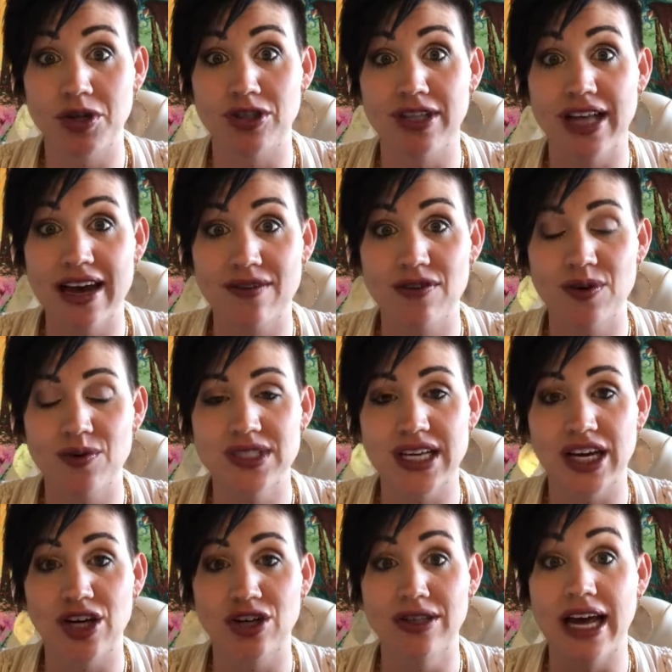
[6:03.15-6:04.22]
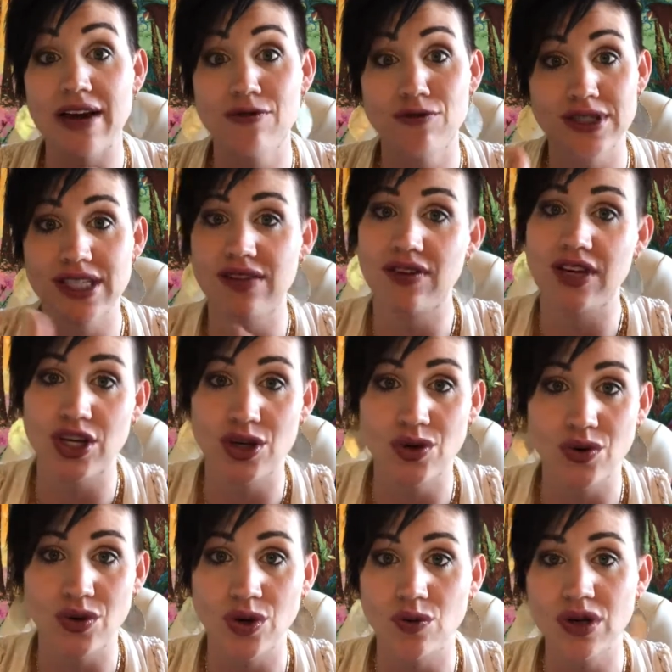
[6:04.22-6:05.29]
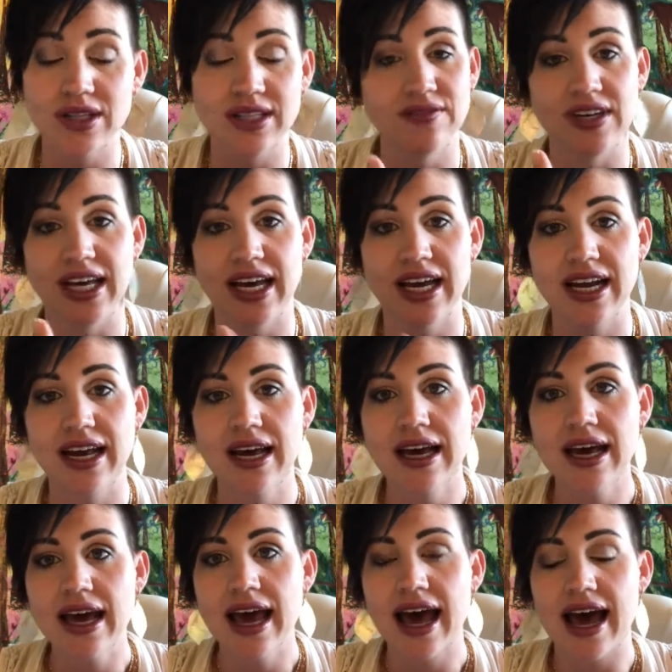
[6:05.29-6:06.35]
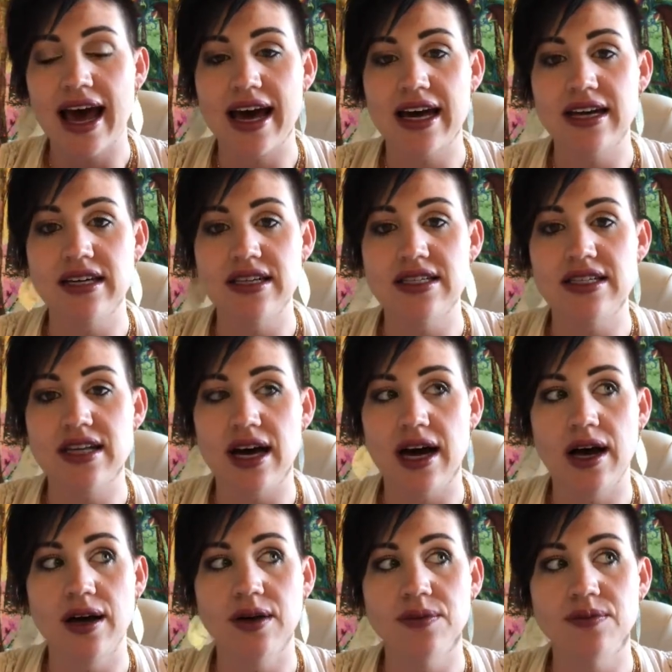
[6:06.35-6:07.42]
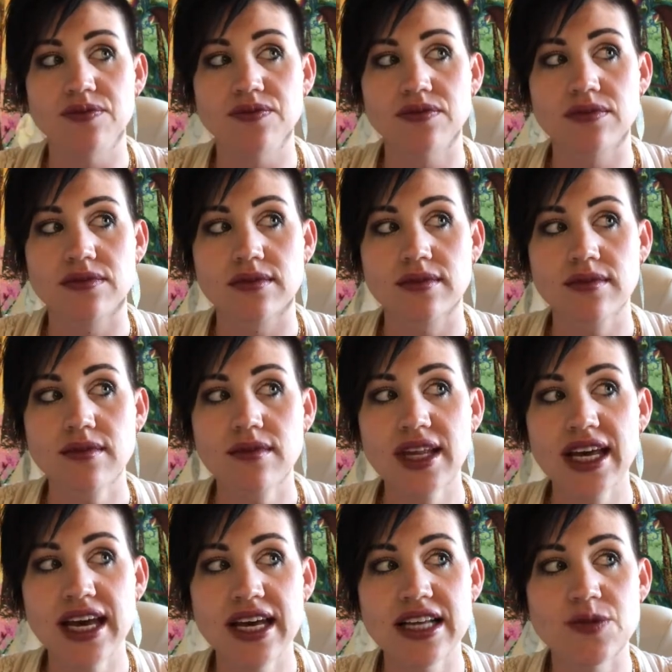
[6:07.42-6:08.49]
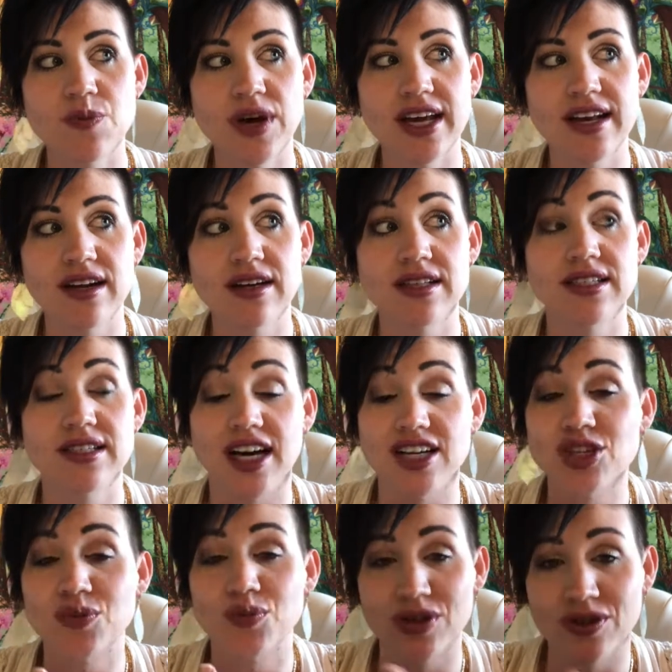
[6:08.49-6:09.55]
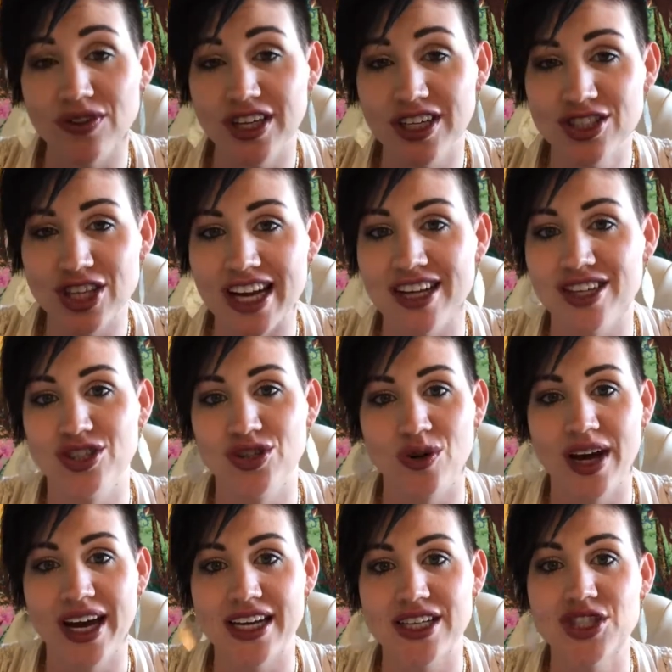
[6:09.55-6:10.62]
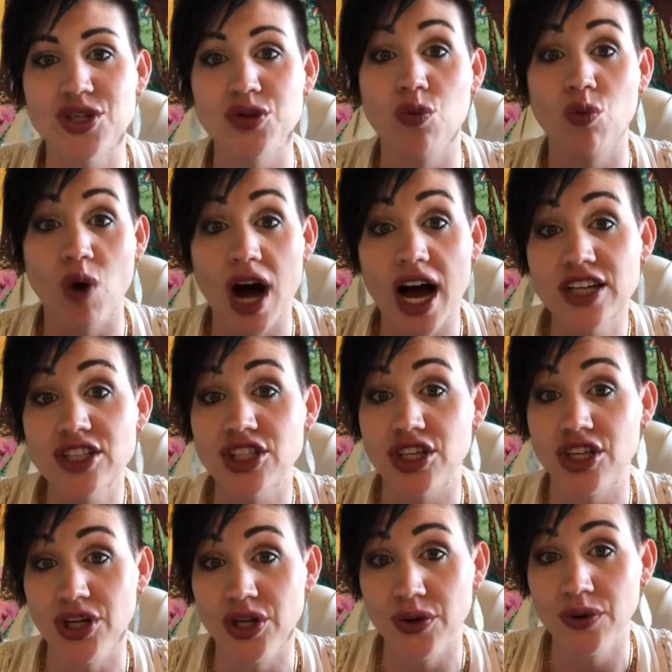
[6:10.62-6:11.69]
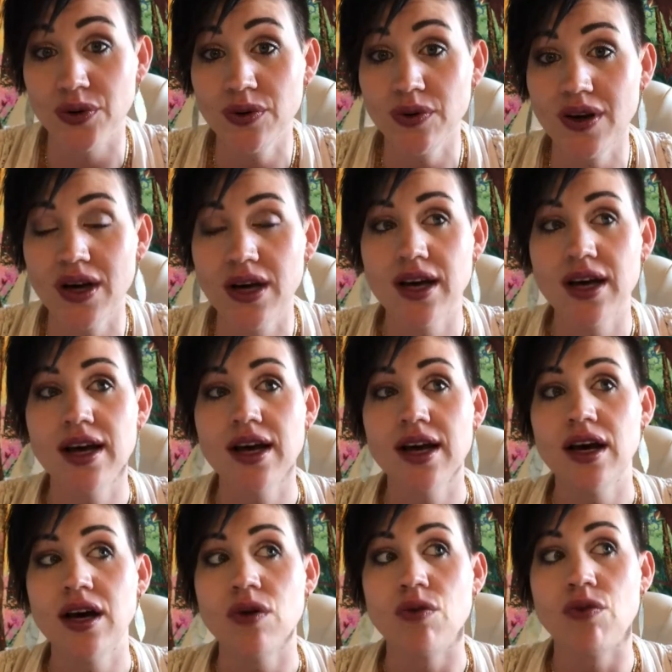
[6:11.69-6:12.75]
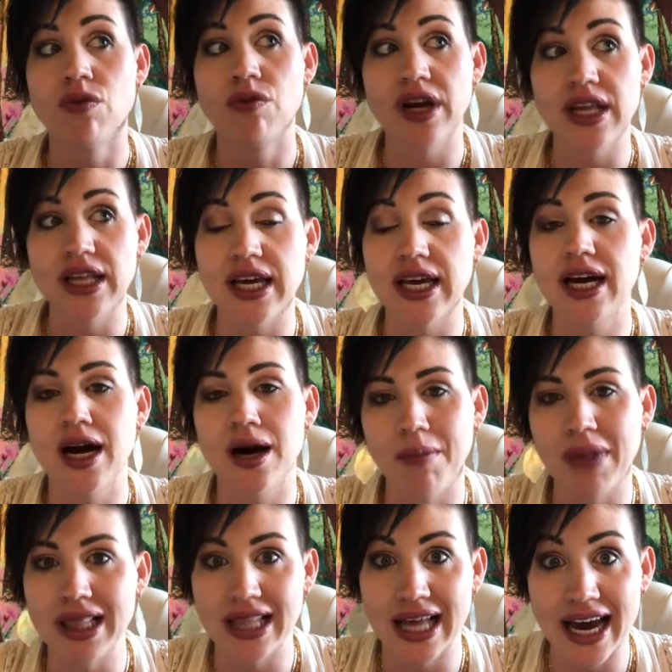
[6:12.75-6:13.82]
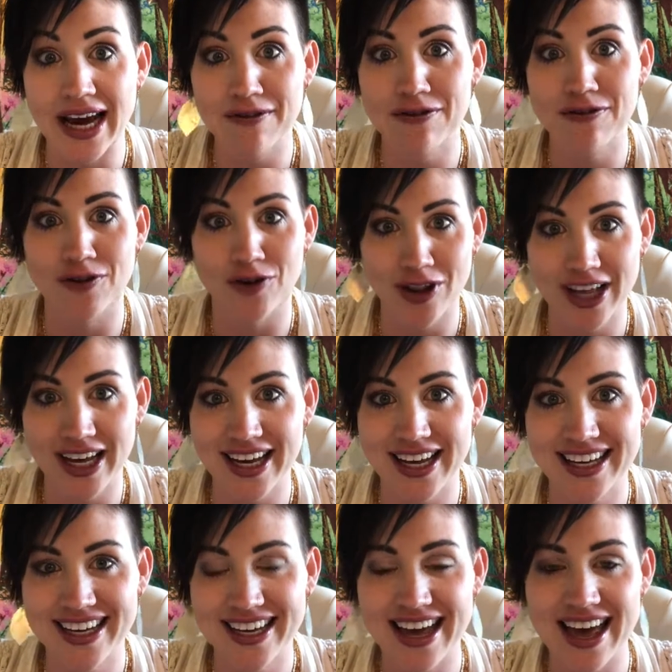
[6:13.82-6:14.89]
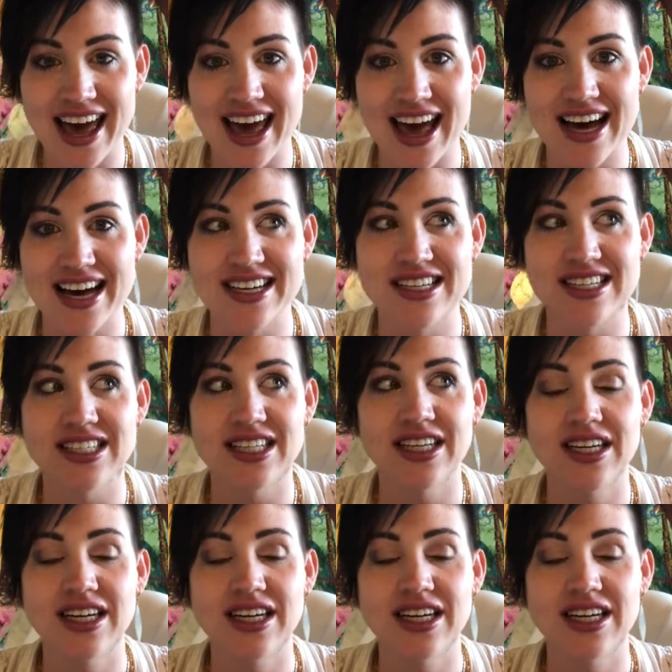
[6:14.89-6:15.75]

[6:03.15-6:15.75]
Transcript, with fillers: your life. It was like your life was living you, you weren't living it. And um, it's been such a privilege and a joy to watch you really come alive fully. And